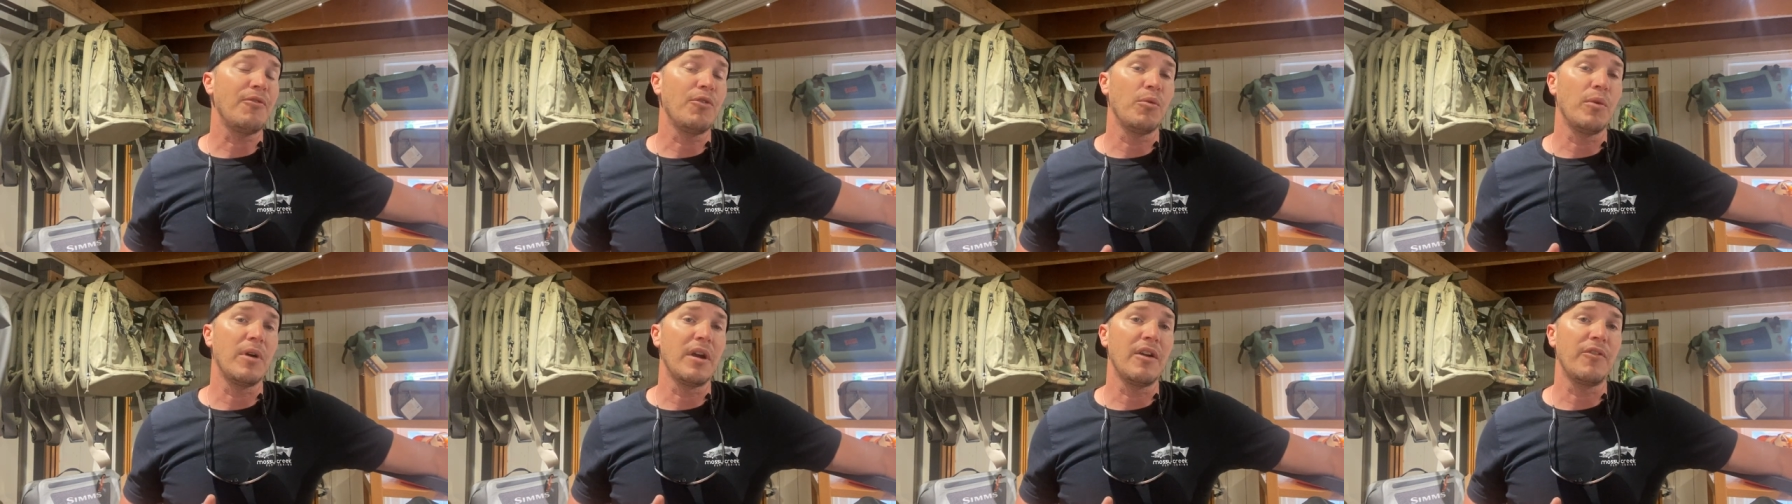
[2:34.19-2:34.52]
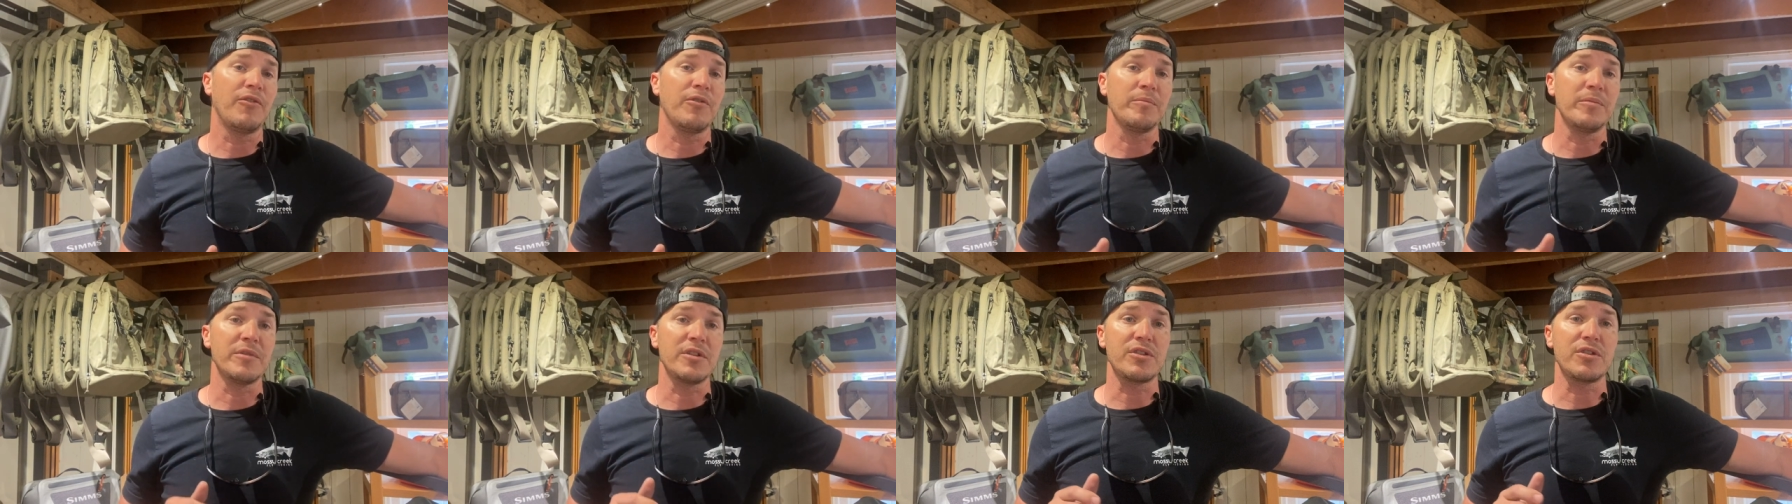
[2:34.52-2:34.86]
away
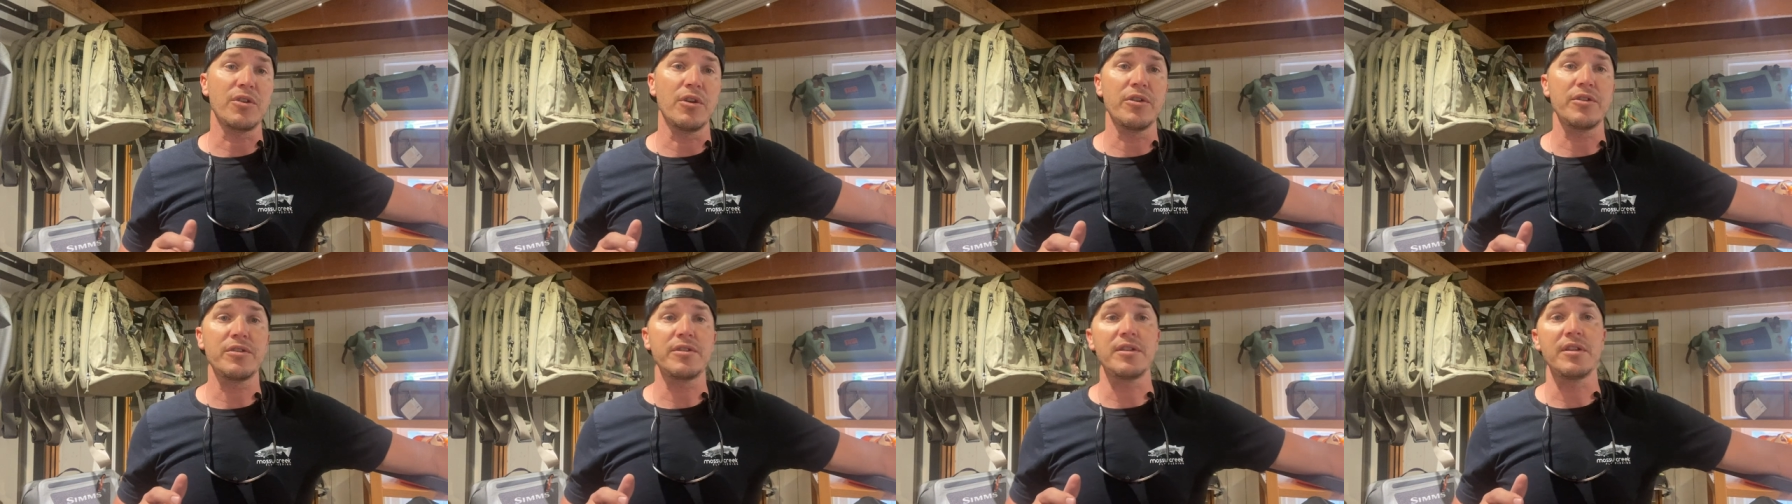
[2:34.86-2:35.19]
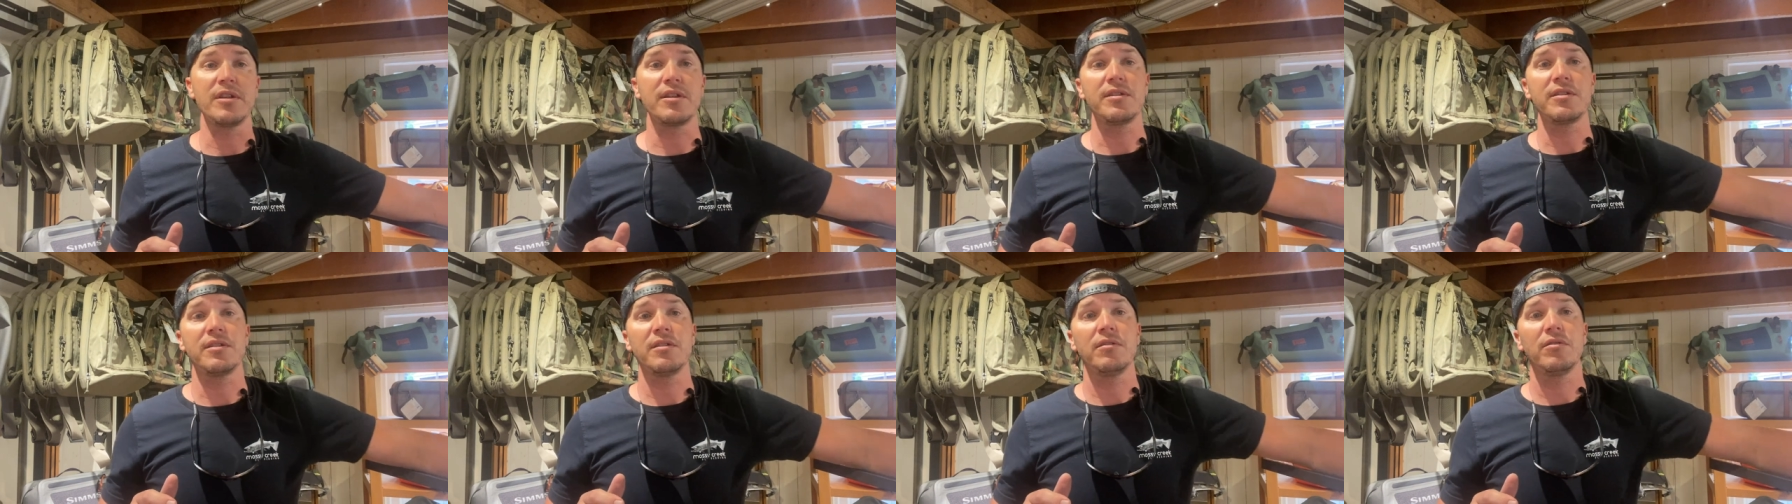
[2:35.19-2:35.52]
from the
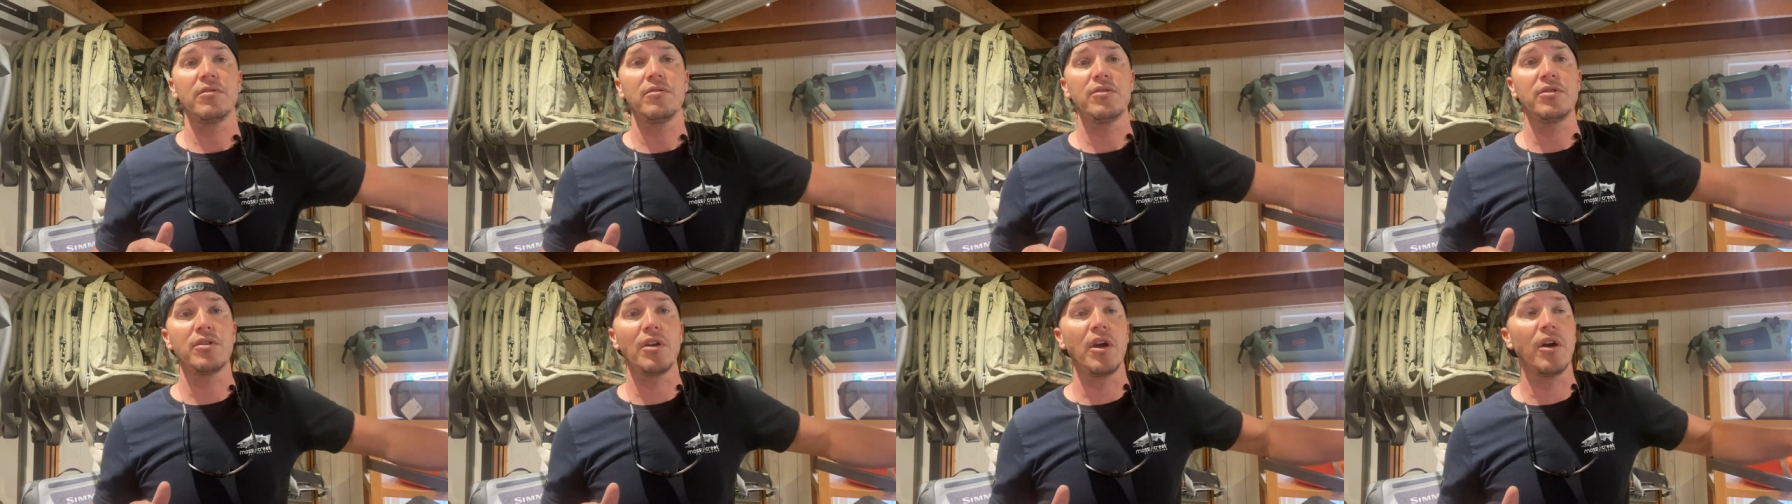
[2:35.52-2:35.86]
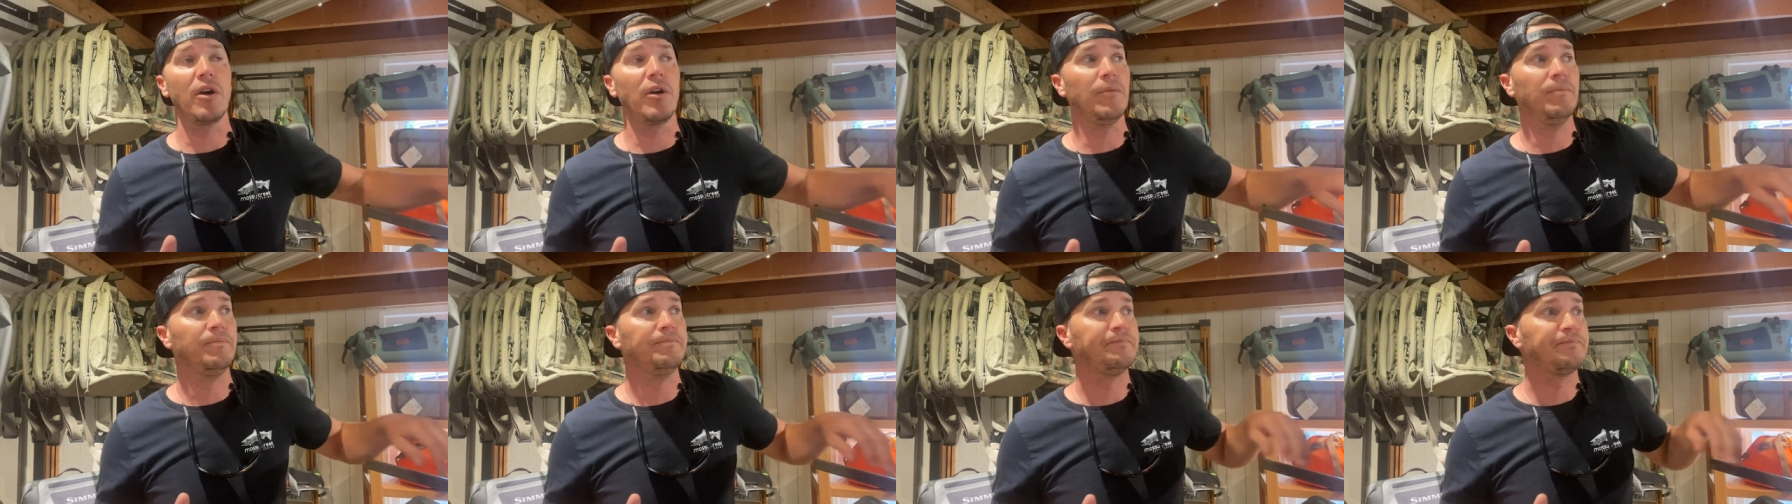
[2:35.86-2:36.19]
solstice,
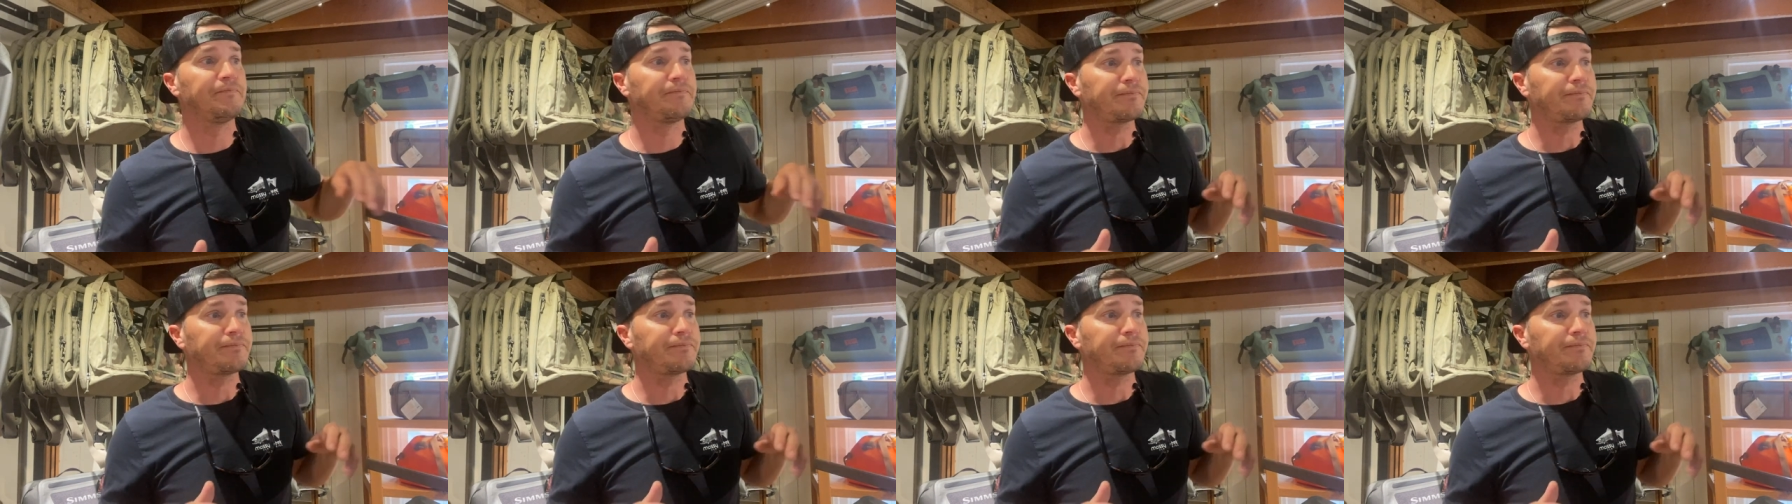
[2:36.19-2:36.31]
so